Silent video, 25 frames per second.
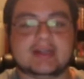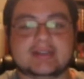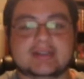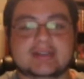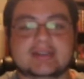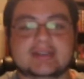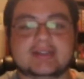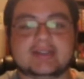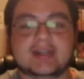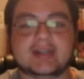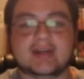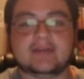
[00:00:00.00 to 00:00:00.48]

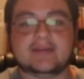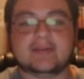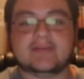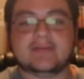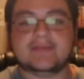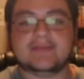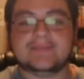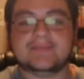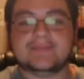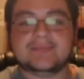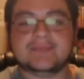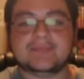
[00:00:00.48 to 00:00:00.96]

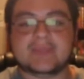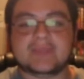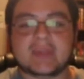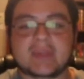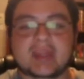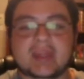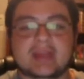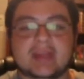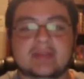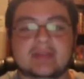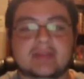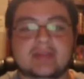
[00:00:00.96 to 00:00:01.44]
stuff.
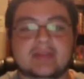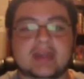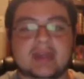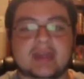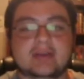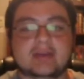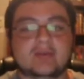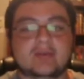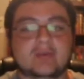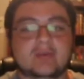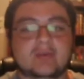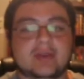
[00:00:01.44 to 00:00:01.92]
And
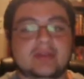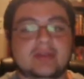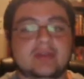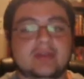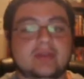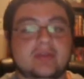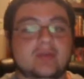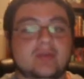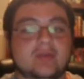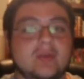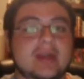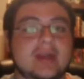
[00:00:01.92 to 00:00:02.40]
then with
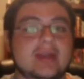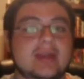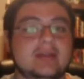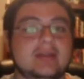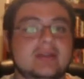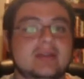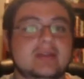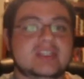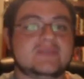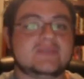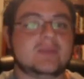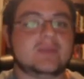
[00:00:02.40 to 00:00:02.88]
the way
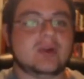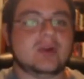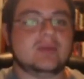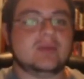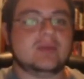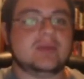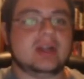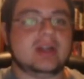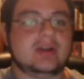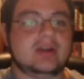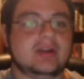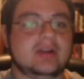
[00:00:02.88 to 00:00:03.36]
this
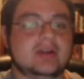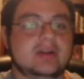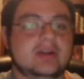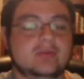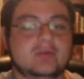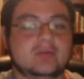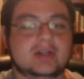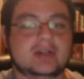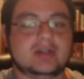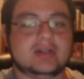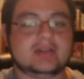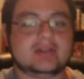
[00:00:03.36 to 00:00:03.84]

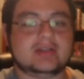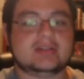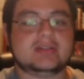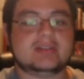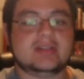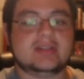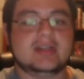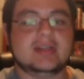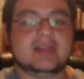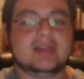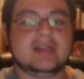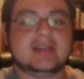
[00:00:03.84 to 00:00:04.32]
barbarian
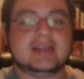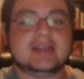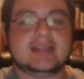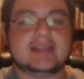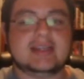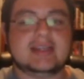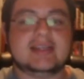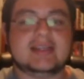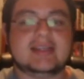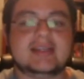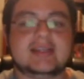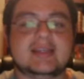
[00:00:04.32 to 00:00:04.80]
works,
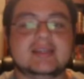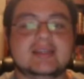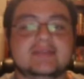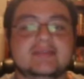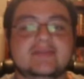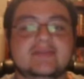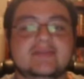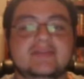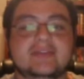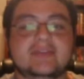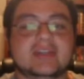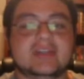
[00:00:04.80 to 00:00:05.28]
he
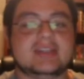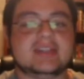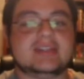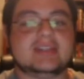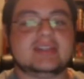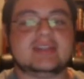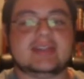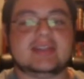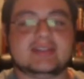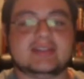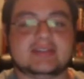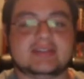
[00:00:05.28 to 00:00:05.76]

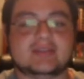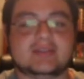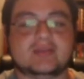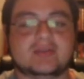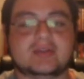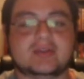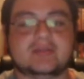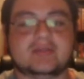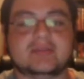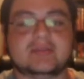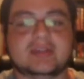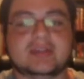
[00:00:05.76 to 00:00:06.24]
fits as
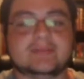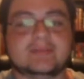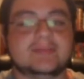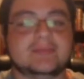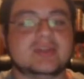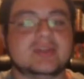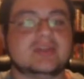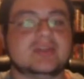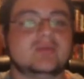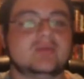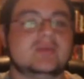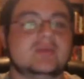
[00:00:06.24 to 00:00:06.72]
sort of in
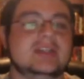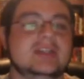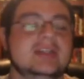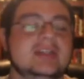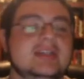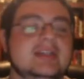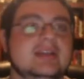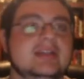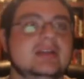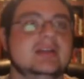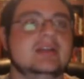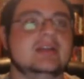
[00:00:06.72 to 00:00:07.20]

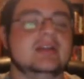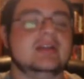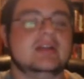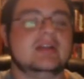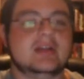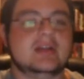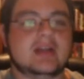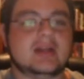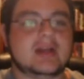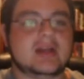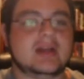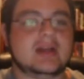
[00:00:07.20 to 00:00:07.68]
between
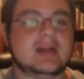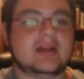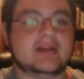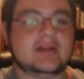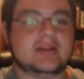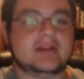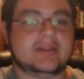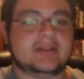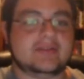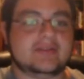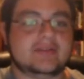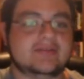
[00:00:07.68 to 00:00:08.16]

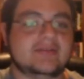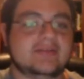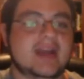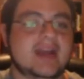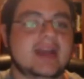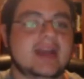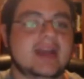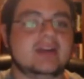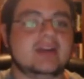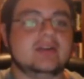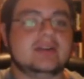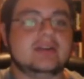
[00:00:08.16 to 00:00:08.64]
the
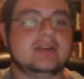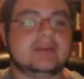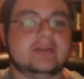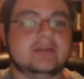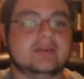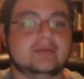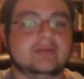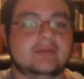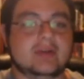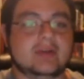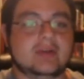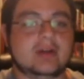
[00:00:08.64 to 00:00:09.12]
fighter and
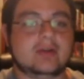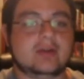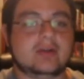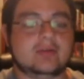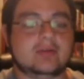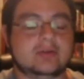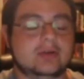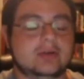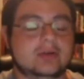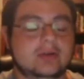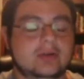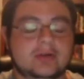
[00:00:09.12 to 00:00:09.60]
the
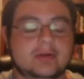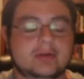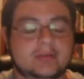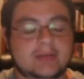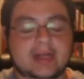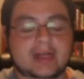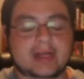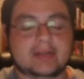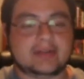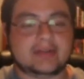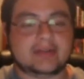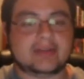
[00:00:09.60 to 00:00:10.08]
rogue, or